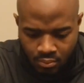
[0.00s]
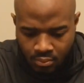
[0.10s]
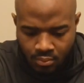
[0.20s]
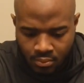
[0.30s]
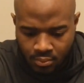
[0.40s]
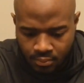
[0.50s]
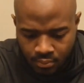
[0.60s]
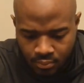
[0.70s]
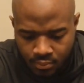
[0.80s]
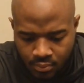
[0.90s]
and you begin
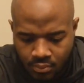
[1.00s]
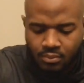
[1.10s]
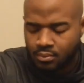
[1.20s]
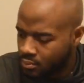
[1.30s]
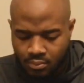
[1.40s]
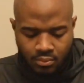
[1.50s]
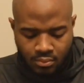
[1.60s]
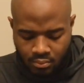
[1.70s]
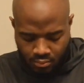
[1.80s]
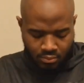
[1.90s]
again just
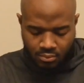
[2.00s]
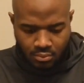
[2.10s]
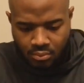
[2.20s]
sewing up